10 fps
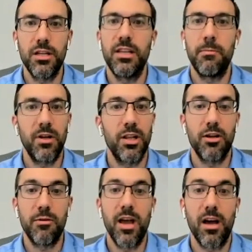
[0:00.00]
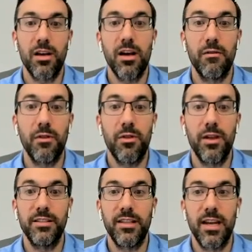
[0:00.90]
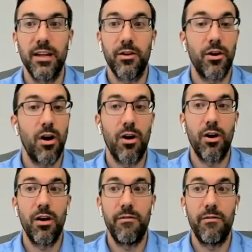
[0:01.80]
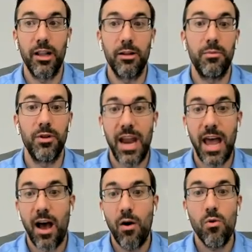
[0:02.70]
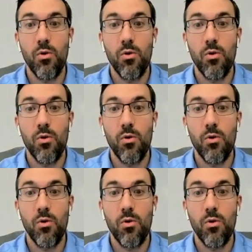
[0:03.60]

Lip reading: typically you may uncover things that either are available now,